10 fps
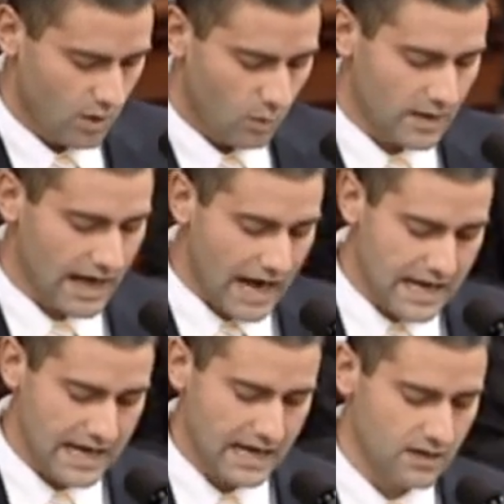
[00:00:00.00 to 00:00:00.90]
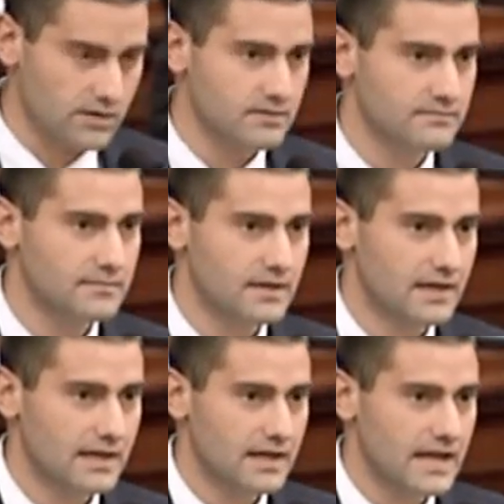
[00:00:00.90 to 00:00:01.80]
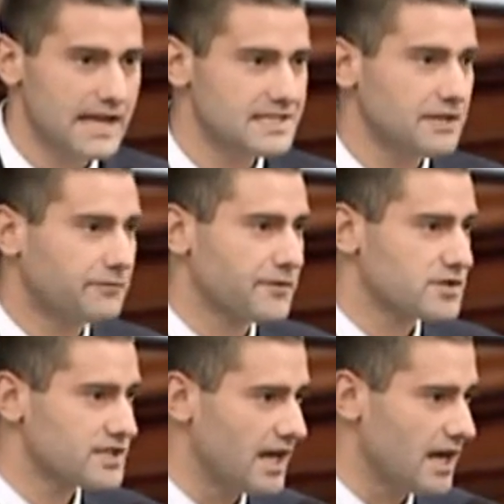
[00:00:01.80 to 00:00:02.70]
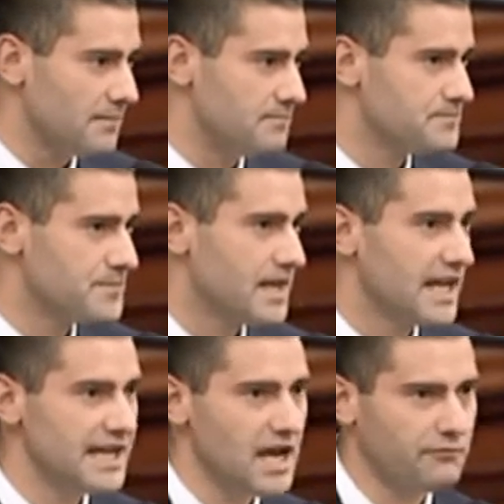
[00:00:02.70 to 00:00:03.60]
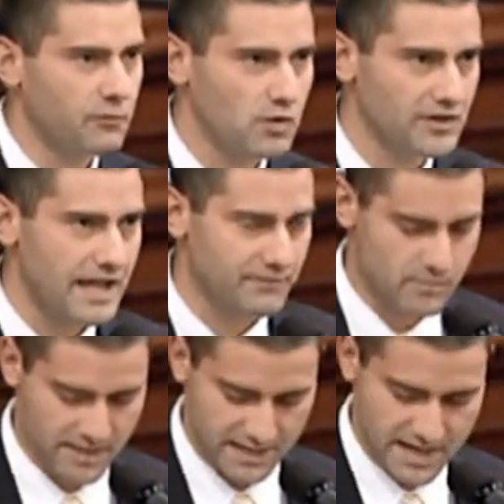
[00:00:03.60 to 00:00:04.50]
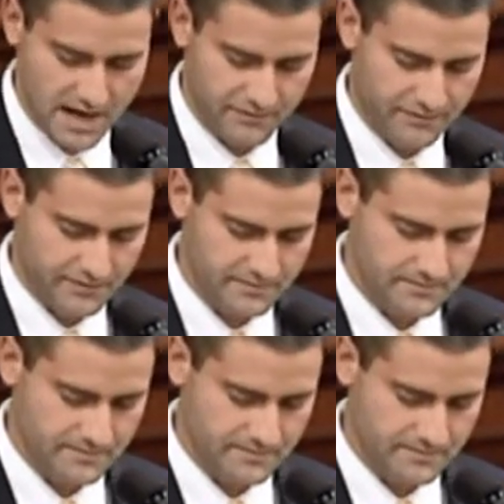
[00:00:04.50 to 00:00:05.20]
What I hear is that for some, enough will never be enough.